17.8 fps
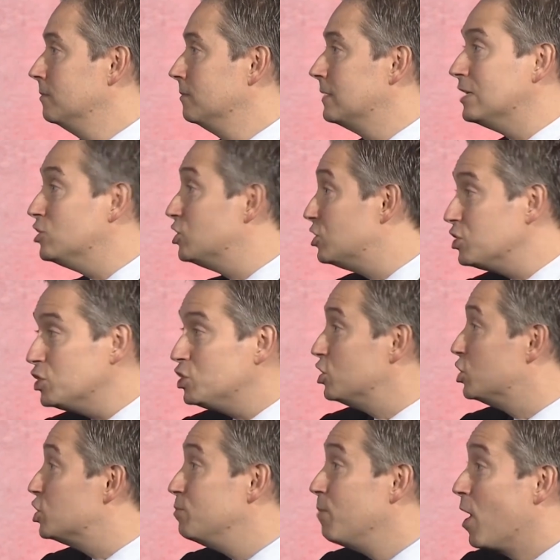That's just
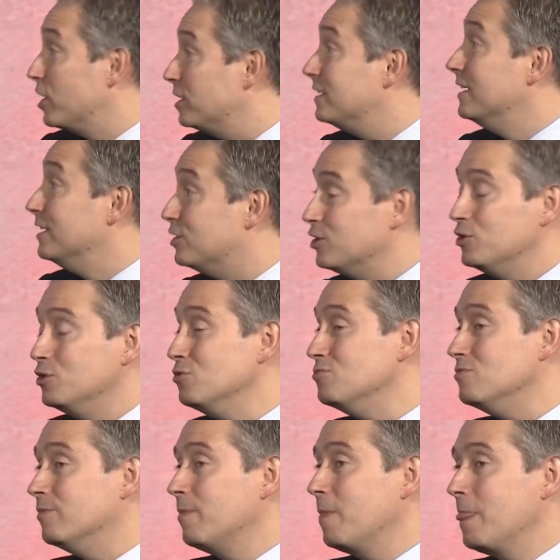a smart thing to
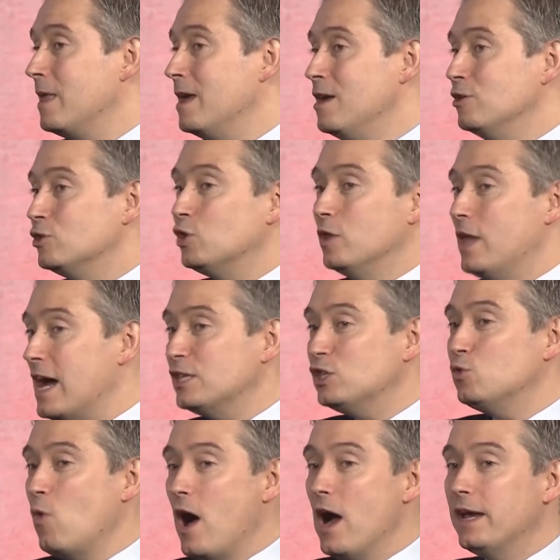do. So
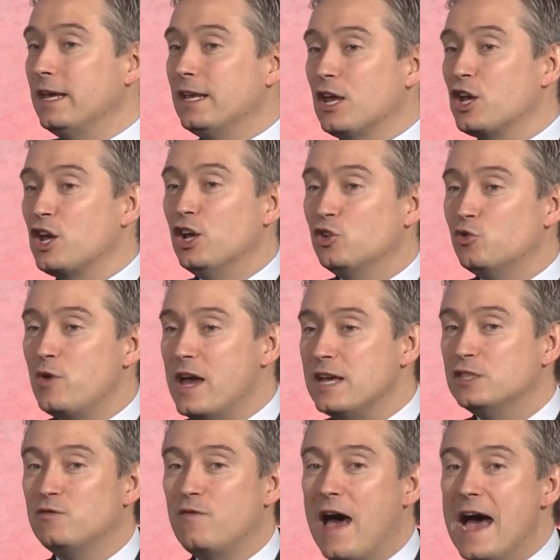that's why in a country
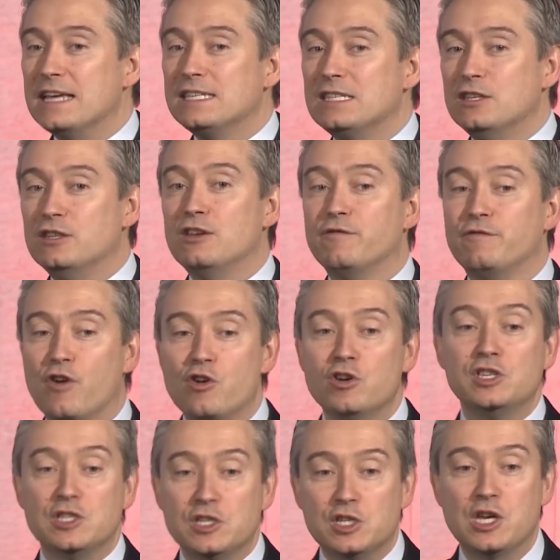as vast and
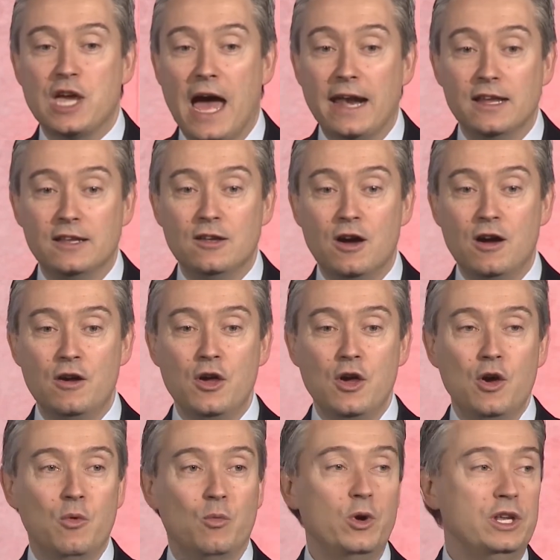diverse as Canada,
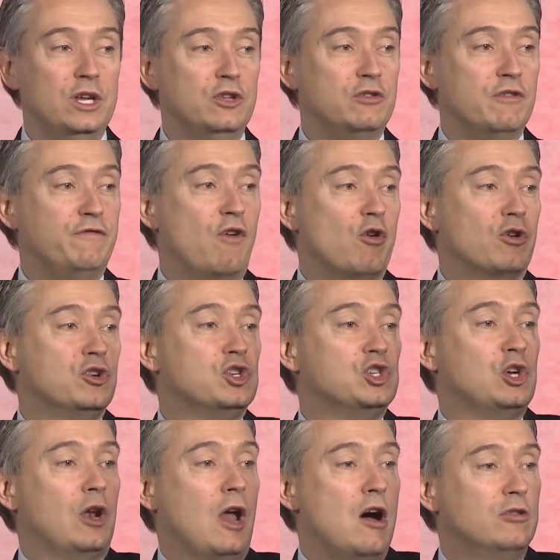we need to
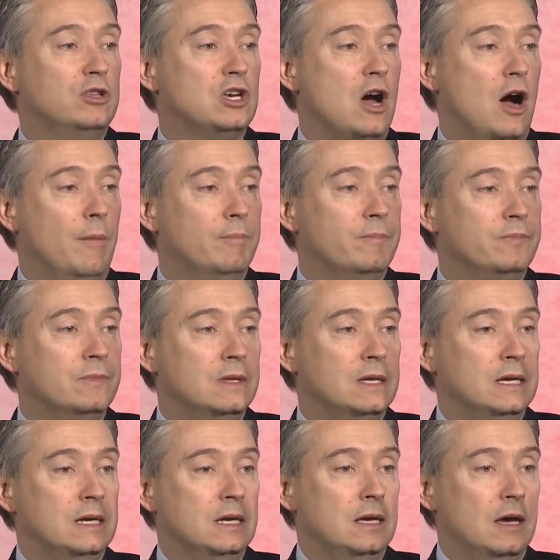focus on outcome.
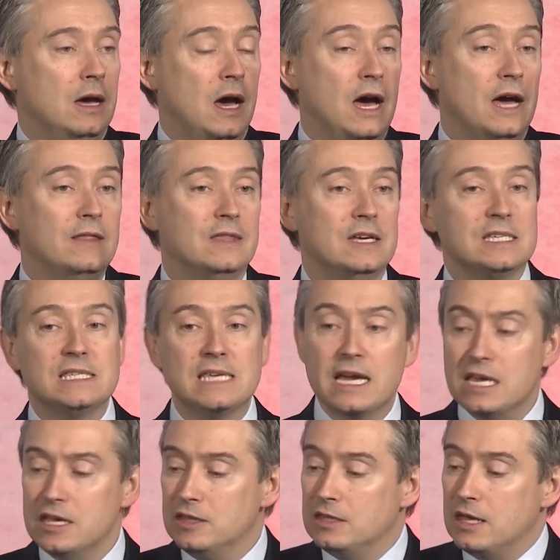Uh, the
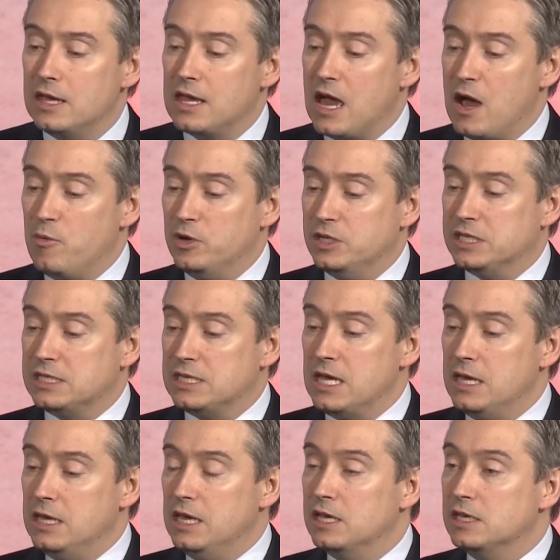second thing I would
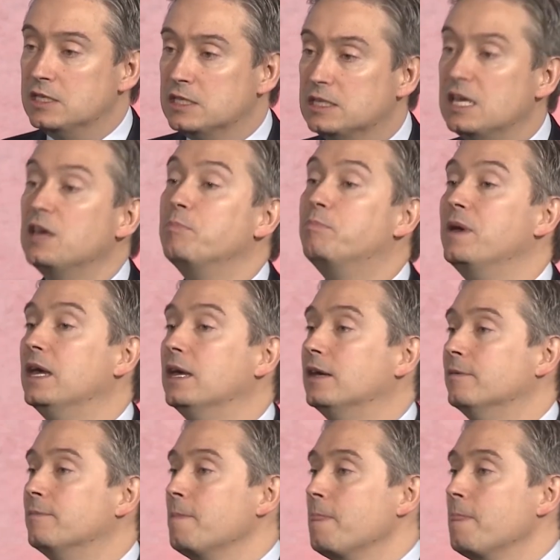say is think big.